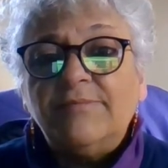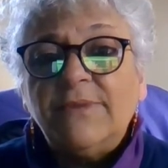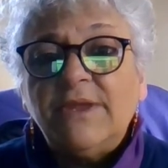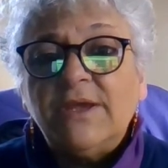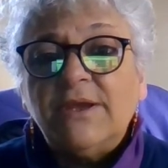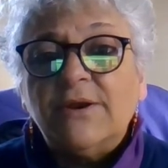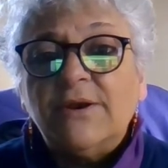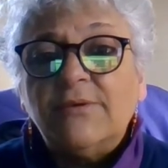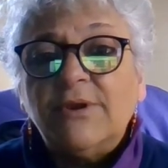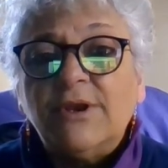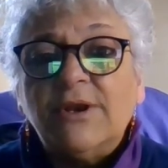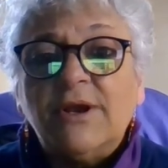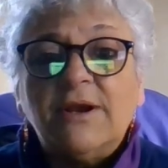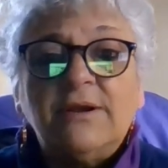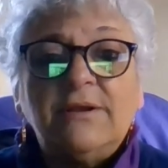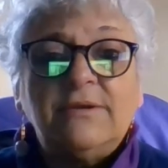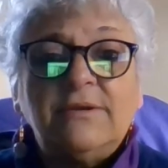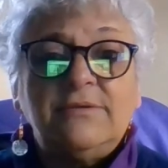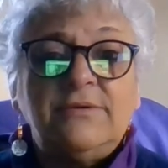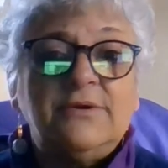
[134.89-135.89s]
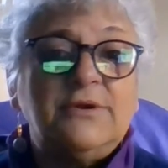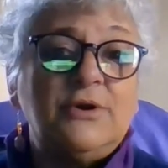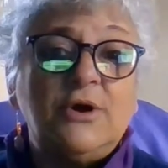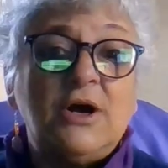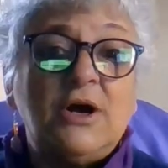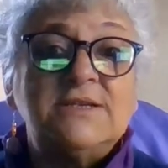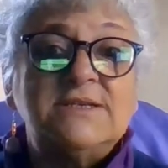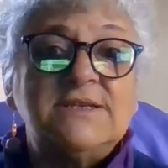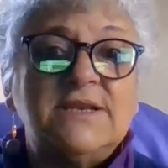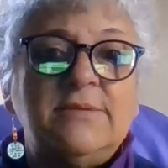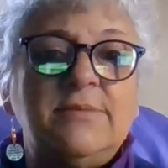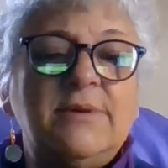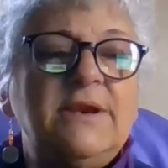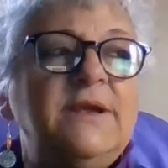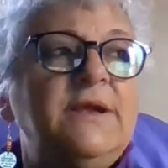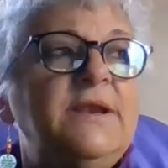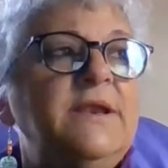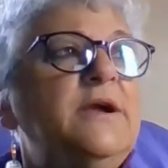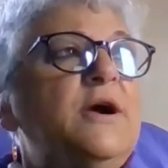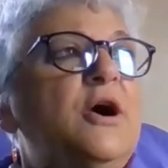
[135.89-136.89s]
you're not going to cause
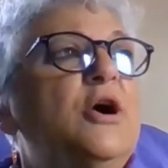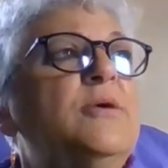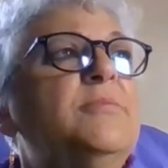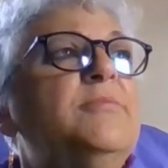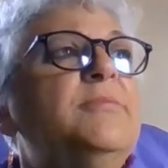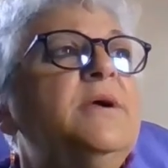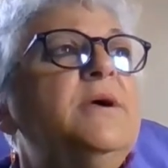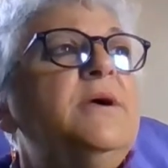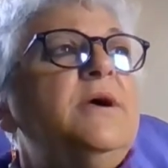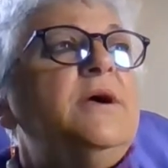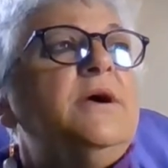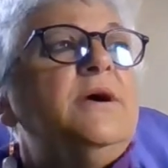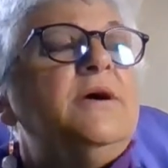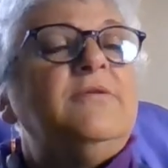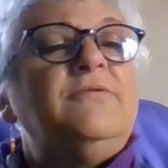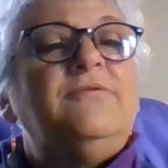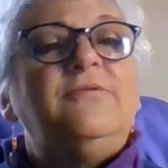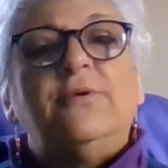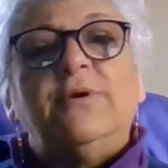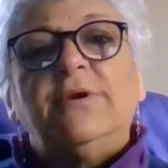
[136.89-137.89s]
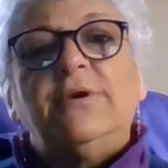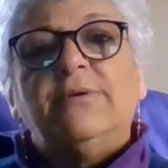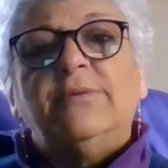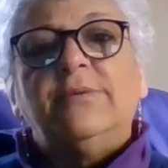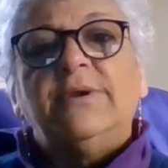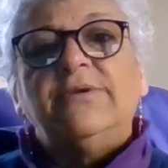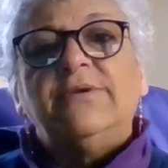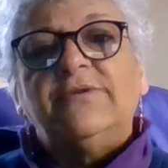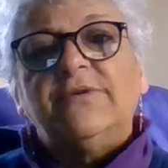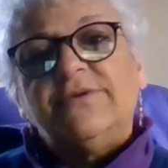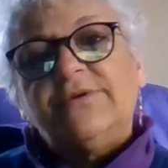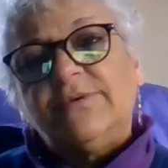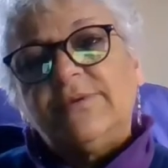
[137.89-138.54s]
anybody any harm for your research.